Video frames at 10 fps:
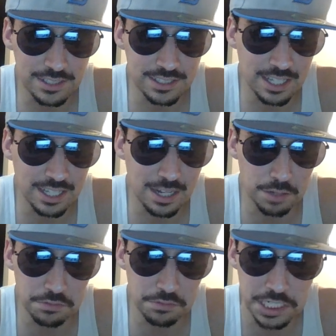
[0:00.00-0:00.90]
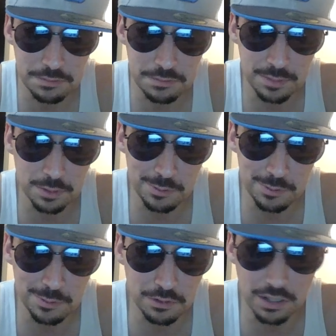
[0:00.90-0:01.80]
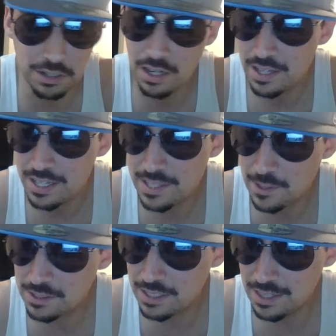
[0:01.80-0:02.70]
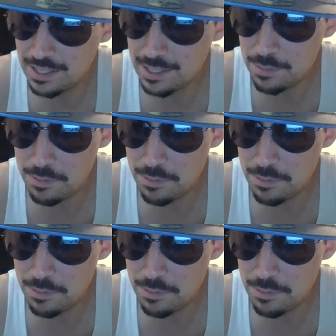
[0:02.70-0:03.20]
just kind of bum-rushed people before. He looked a little bit